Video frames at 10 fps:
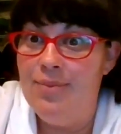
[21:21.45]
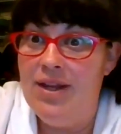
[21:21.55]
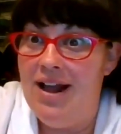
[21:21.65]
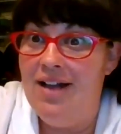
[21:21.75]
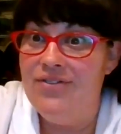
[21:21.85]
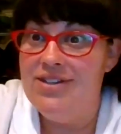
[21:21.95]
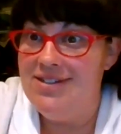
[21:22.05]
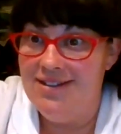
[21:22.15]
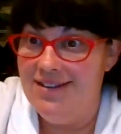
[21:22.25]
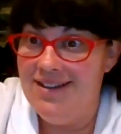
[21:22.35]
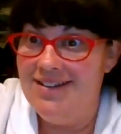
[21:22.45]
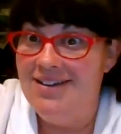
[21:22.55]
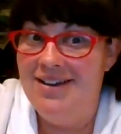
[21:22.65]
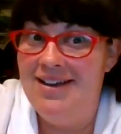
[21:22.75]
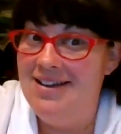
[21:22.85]
I mean, obviously, like
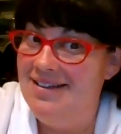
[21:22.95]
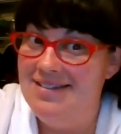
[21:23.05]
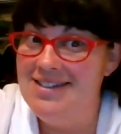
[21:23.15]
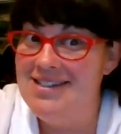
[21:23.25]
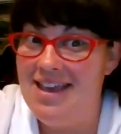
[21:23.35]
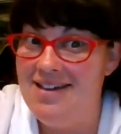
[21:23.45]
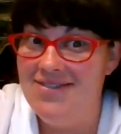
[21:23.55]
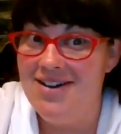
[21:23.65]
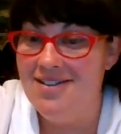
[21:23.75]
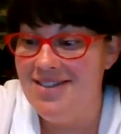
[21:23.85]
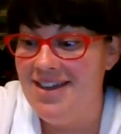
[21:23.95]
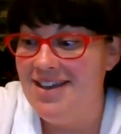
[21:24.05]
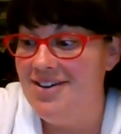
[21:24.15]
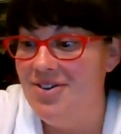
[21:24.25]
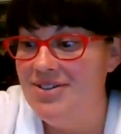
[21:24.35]
this Kavanaugh
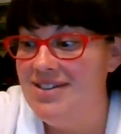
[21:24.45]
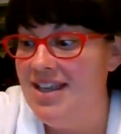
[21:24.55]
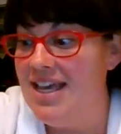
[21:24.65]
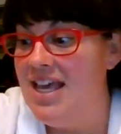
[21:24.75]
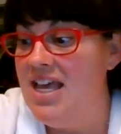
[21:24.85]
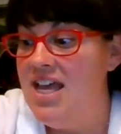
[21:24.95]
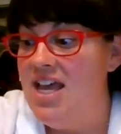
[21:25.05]
thing, it's like